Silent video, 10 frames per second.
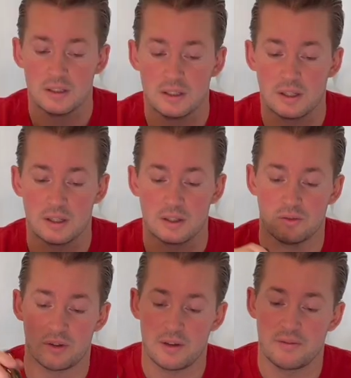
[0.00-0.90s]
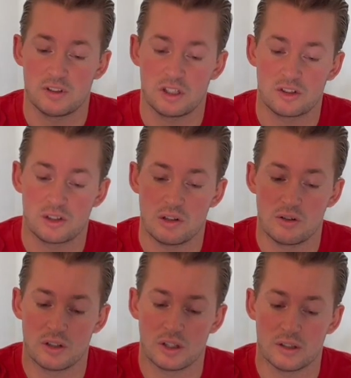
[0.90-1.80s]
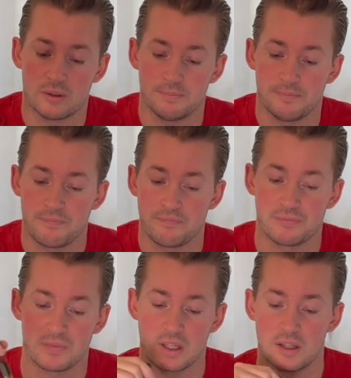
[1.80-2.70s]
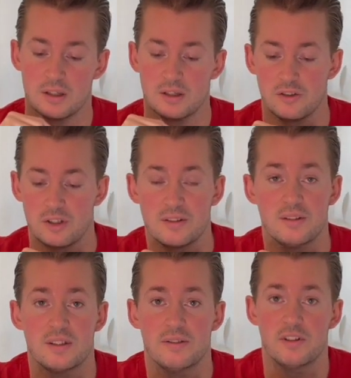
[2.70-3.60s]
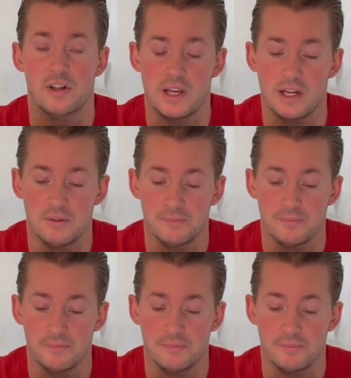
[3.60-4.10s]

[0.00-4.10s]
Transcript: to have such a long chassis stiffener here.